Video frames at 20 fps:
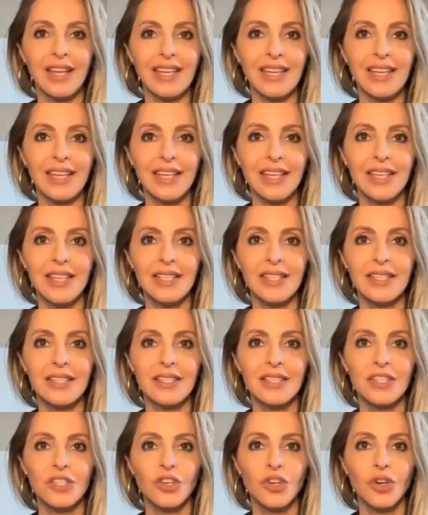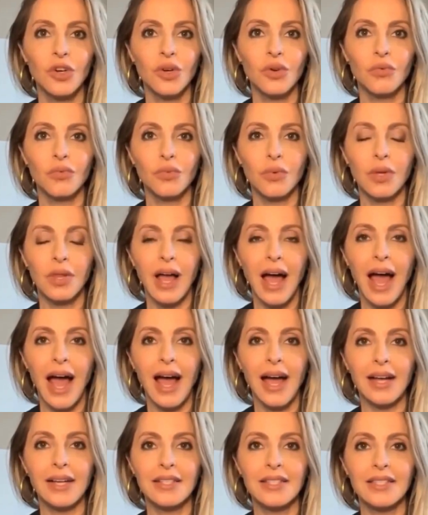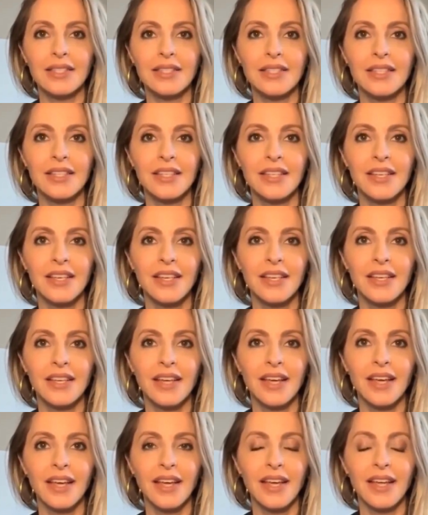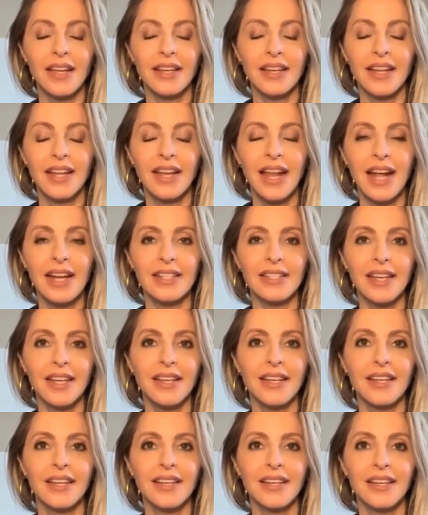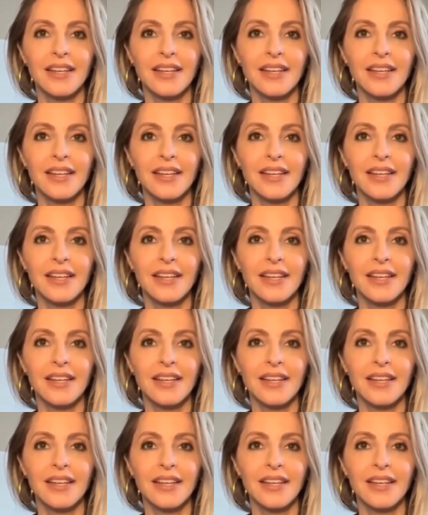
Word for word: at ease, relaxed, and connected.